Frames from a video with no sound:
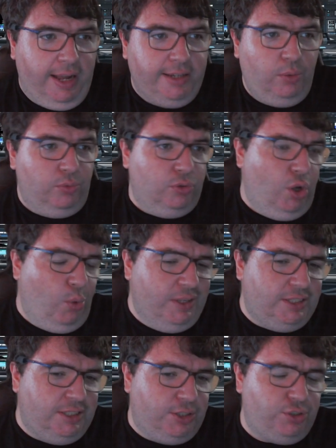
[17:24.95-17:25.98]
I don't know
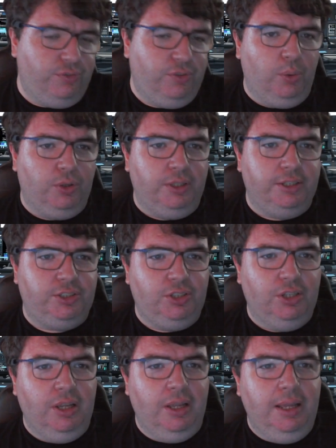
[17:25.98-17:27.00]
a session
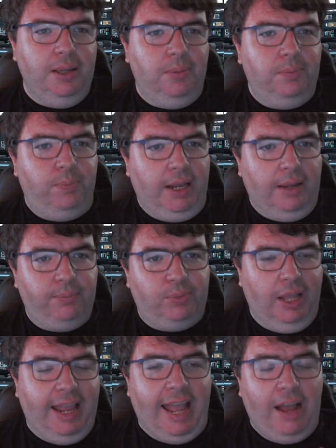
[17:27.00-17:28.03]
vocalist, but
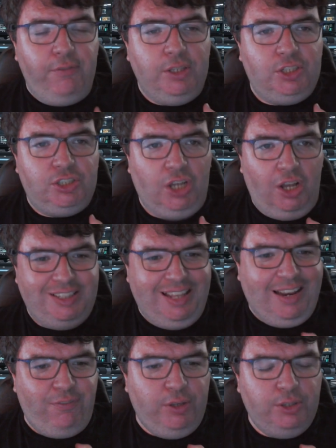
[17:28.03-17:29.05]
I have this song that
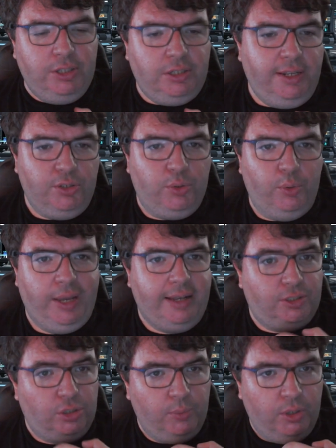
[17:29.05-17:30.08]
I feel the need to
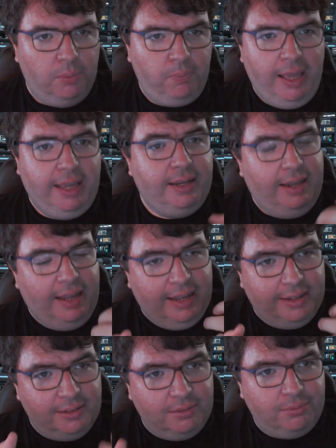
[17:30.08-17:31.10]
create, so I'm going to make it,
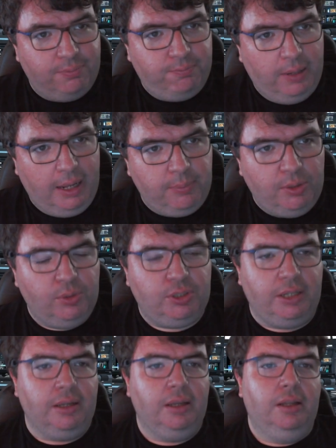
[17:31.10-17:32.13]
and I'm
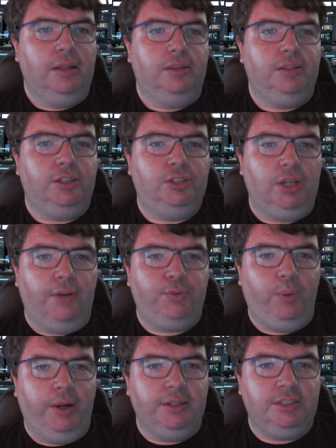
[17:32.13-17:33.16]
using this
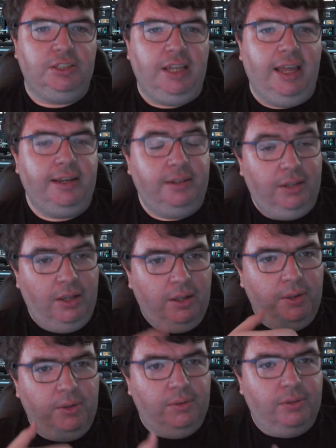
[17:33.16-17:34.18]
software instead and
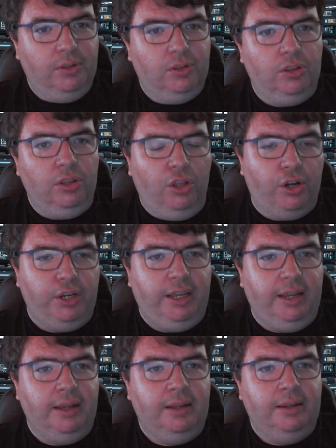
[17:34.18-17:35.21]
learning